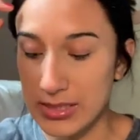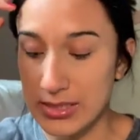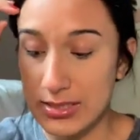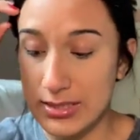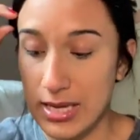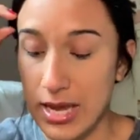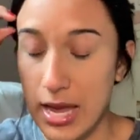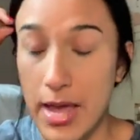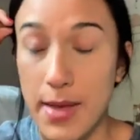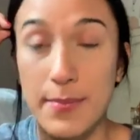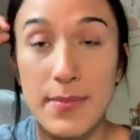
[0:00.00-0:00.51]
the
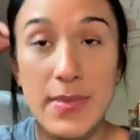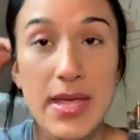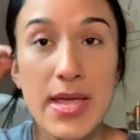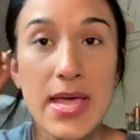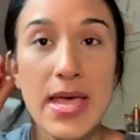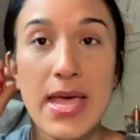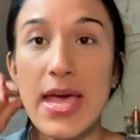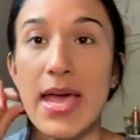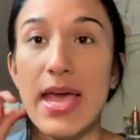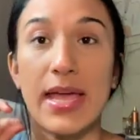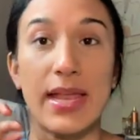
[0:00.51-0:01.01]
time,
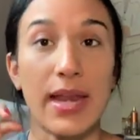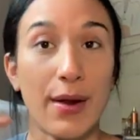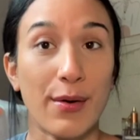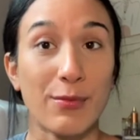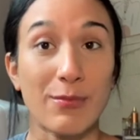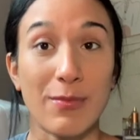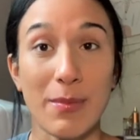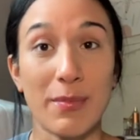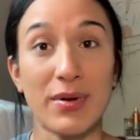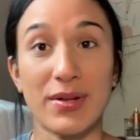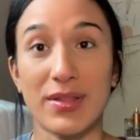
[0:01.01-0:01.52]
and I
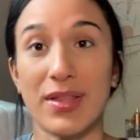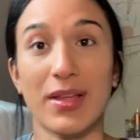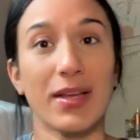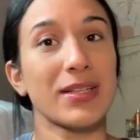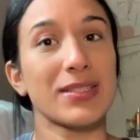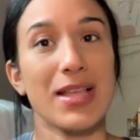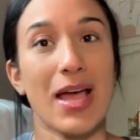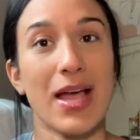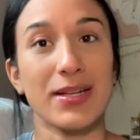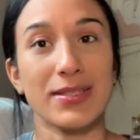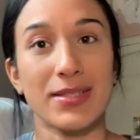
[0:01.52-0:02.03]
remember the
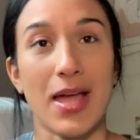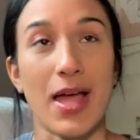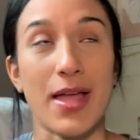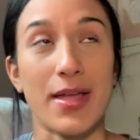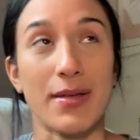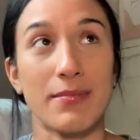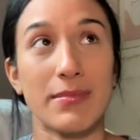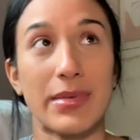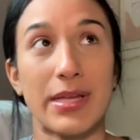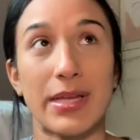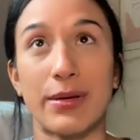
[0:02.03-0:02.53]
exact
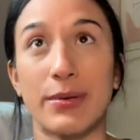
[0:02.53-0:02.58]
time.